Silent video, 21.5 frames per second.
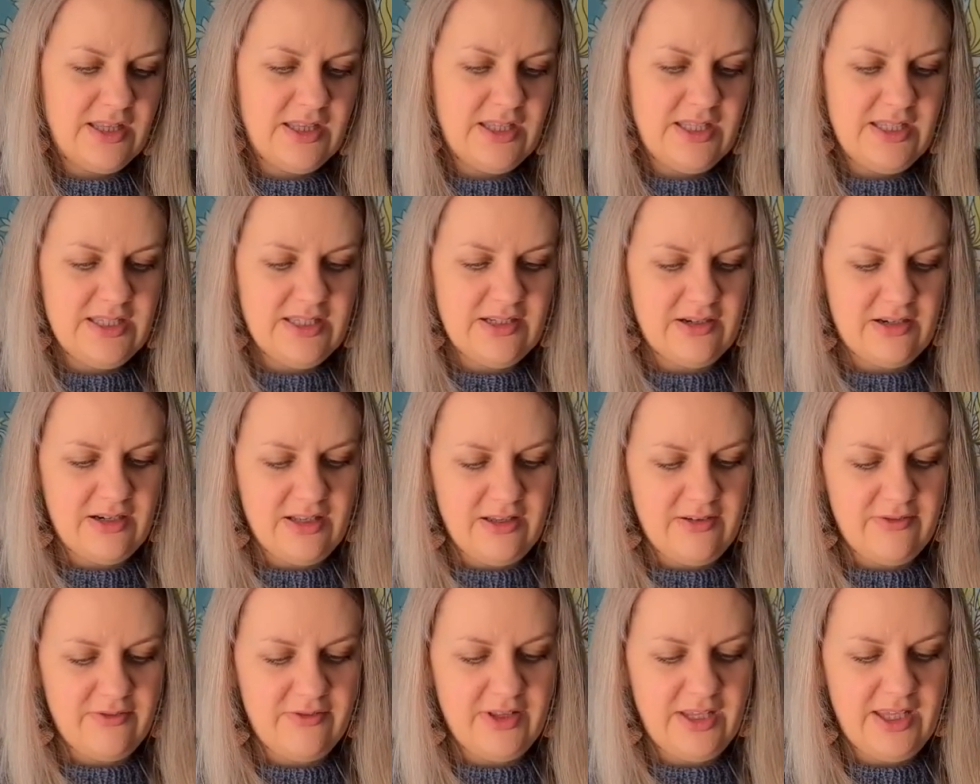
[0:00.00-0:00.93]
These are
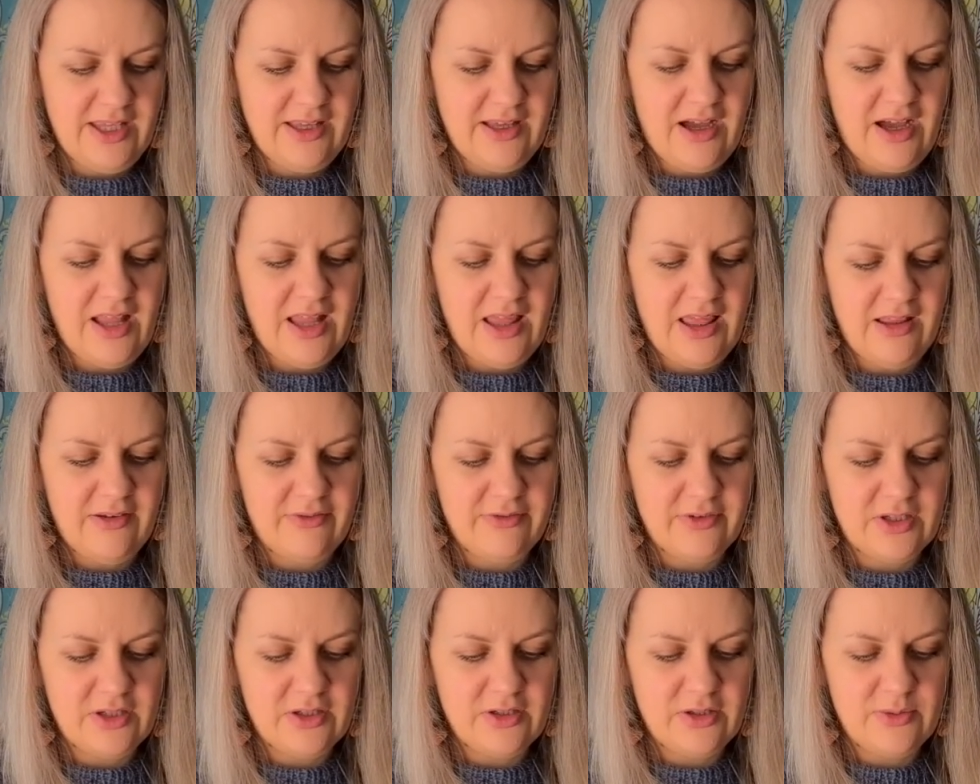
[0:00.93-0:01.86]
lovely. I love
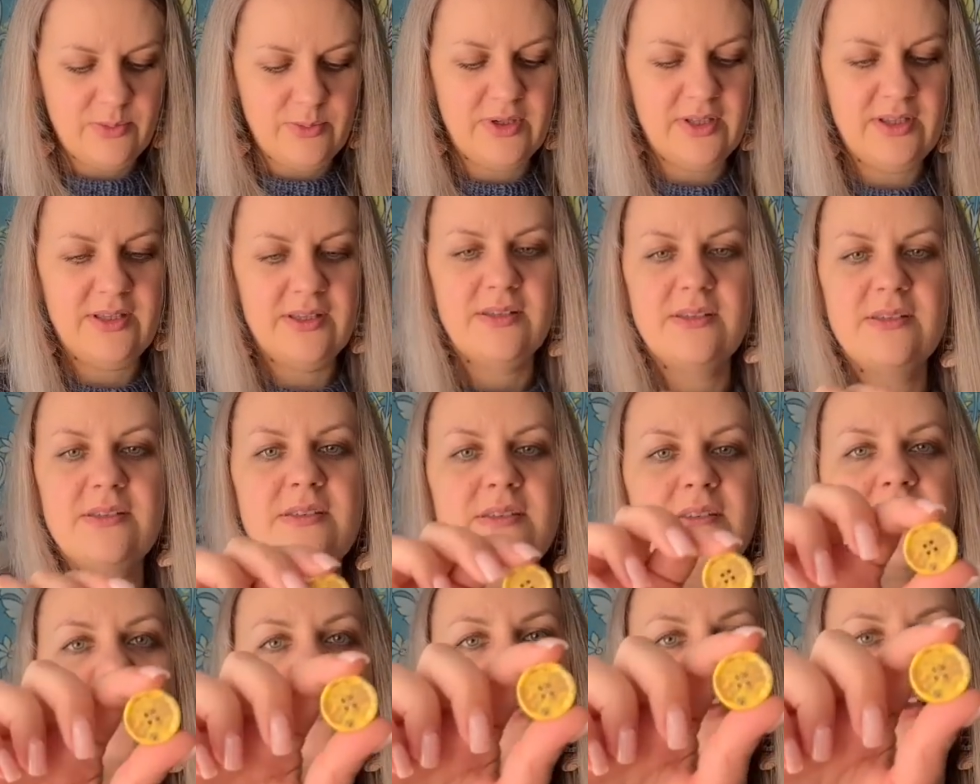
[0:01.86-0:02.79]
good
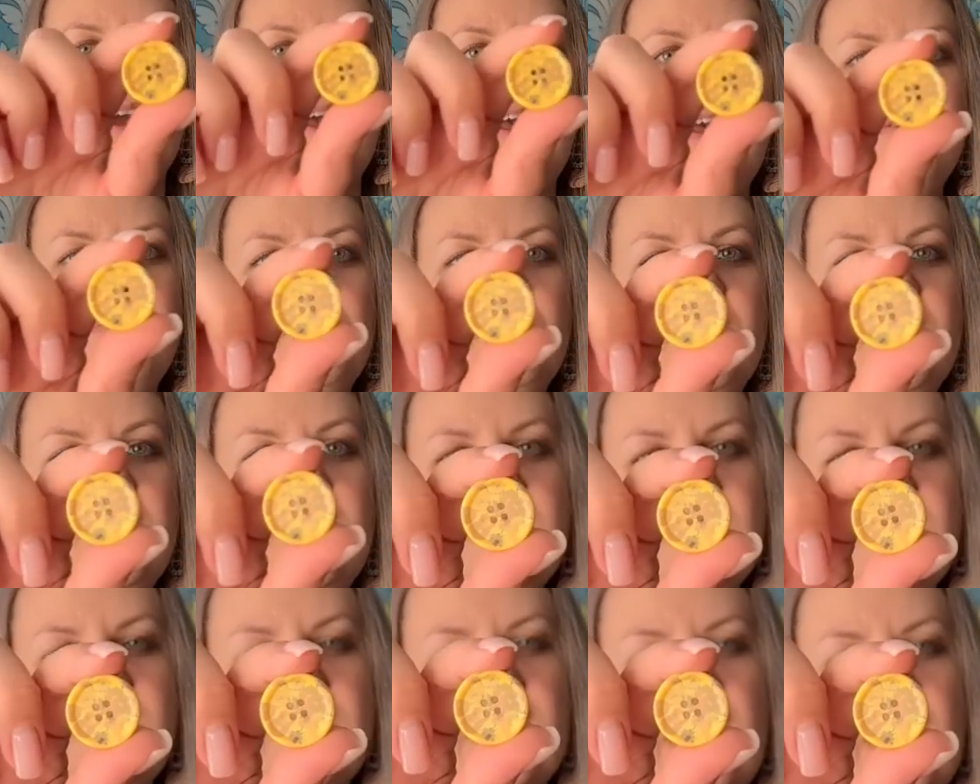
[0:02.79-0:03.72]
buttons. I have a
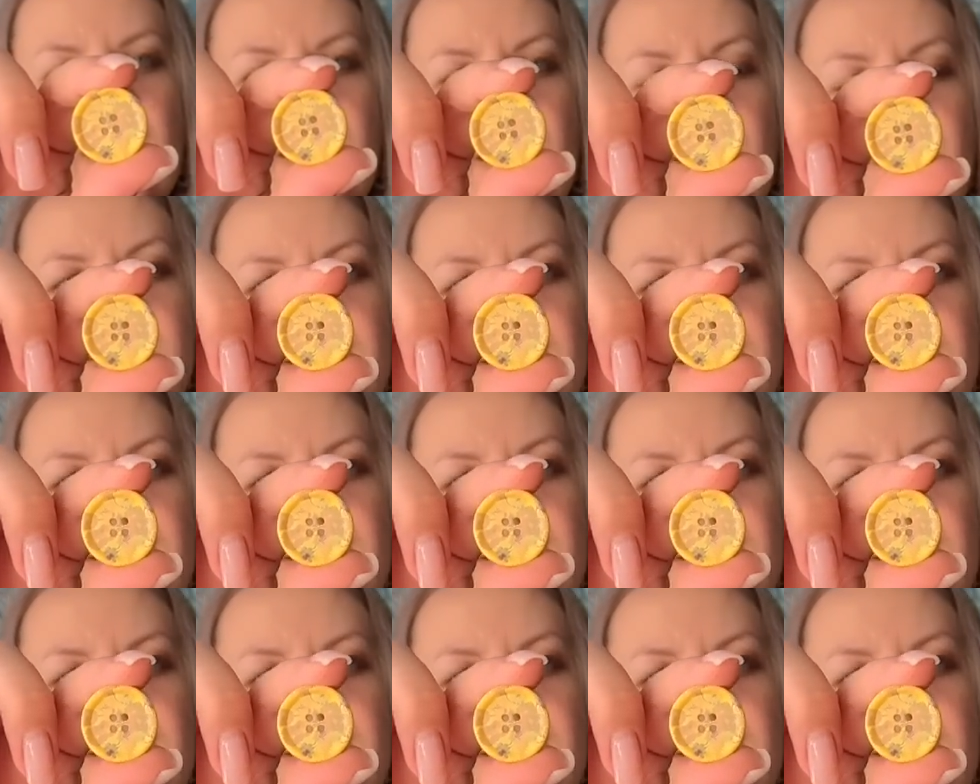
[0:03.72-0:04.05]
button. I have a